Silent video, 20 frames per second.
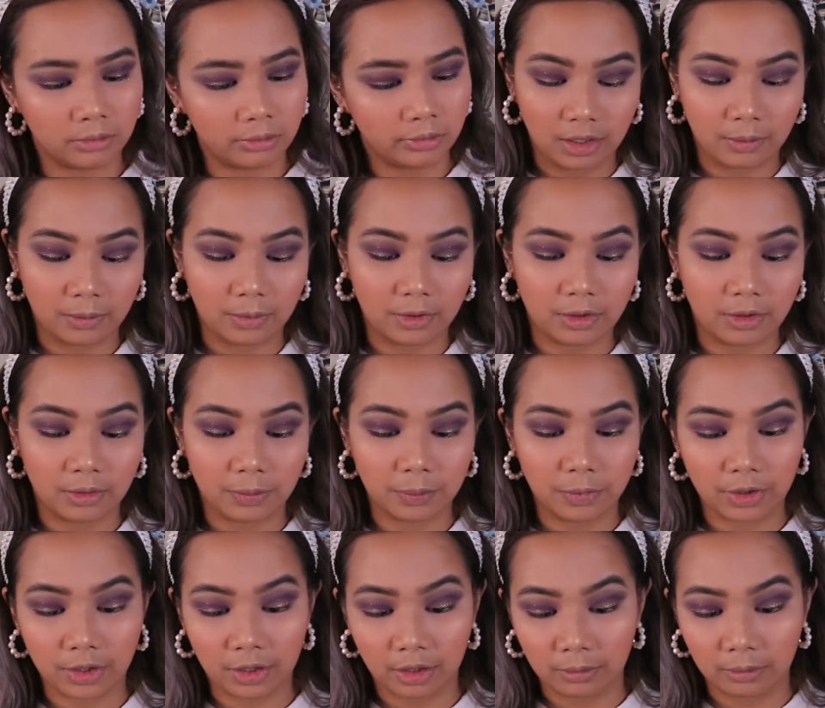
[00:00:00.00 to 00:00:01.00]
I'm gonna
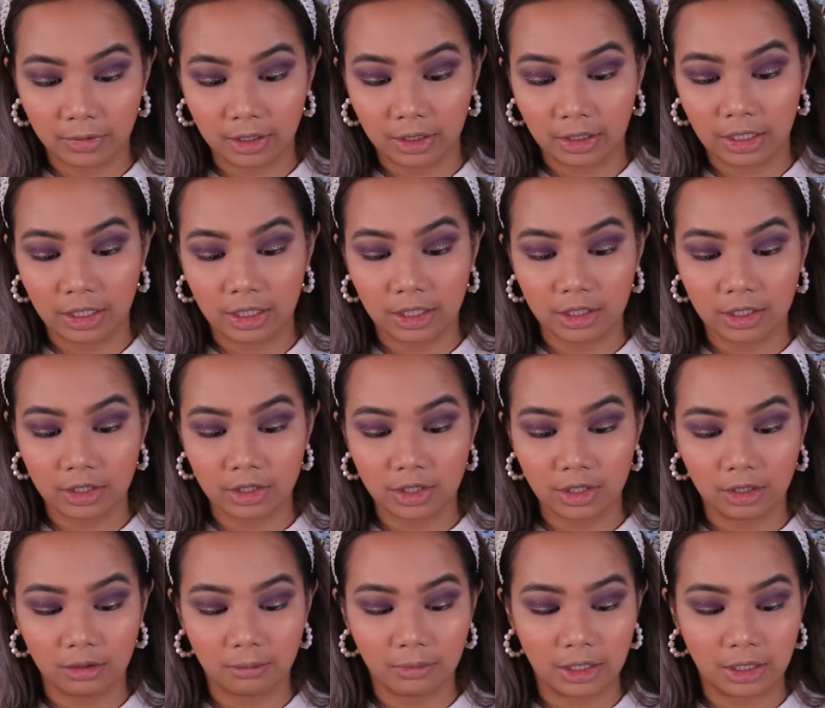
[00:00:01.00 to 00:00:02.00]
put on my lash
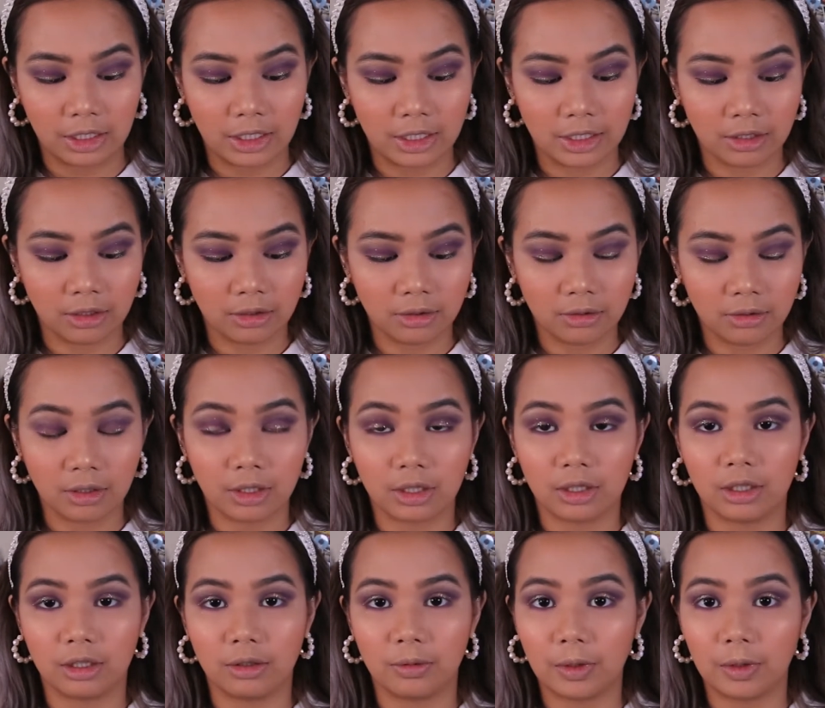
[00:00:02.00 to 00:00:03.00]
and my liner
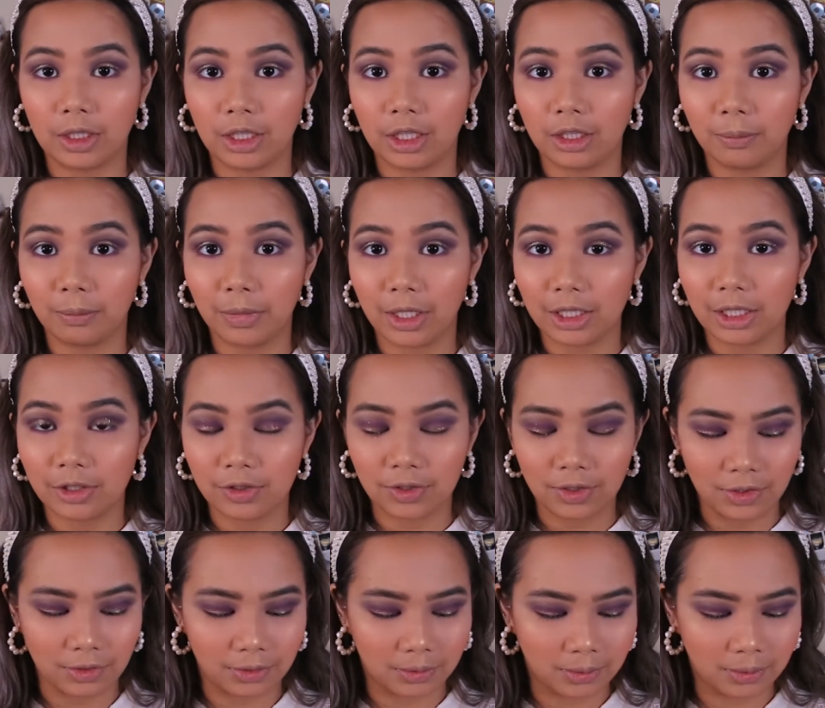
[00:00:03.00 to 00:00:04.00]
and I will get back to
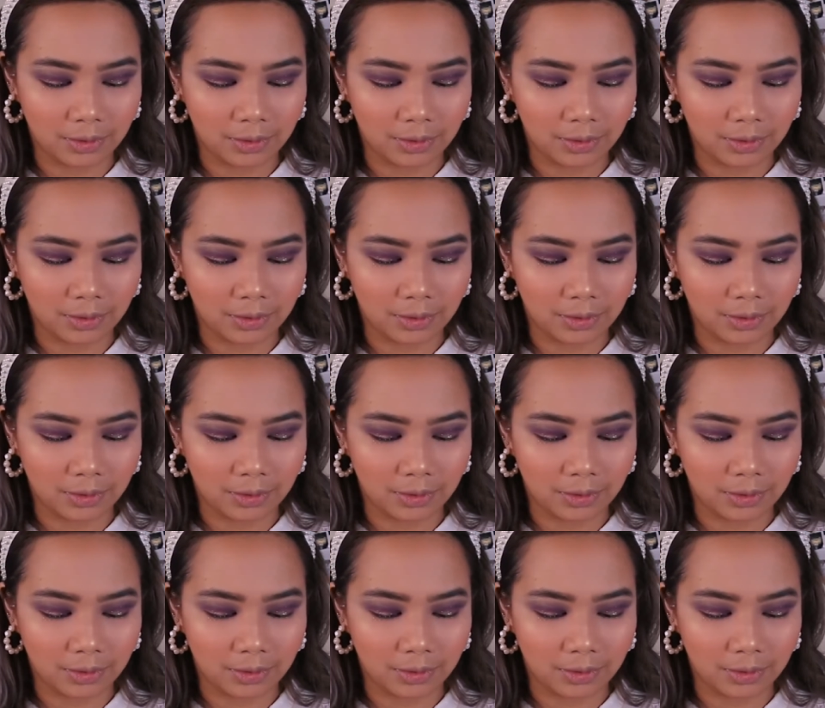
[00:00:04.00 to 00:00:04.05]
you.